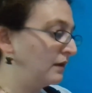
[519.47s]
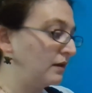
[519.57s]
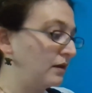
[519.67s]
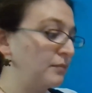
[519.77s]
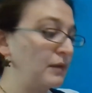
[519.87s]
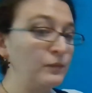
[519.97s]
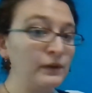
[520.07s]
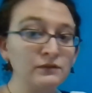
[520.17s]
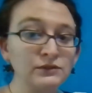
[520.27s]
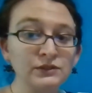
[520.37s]
and we
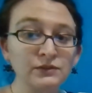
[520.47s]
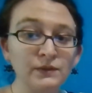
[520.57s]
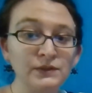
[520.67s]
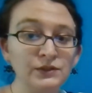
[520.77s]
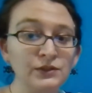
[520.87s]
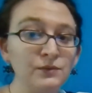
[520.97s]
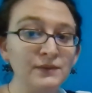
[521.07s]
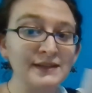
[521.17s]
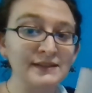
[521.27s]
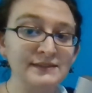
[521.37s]
are just going to do the
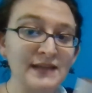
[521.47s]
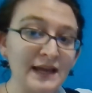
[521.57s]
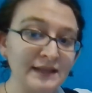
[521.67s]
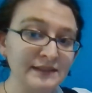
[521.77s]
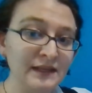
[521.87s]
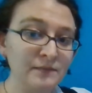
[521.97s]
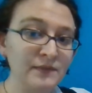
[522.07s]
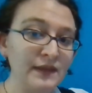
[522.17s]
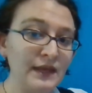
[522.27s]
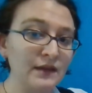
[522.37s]
exact same
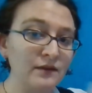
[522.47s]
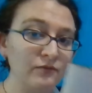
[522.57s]
thing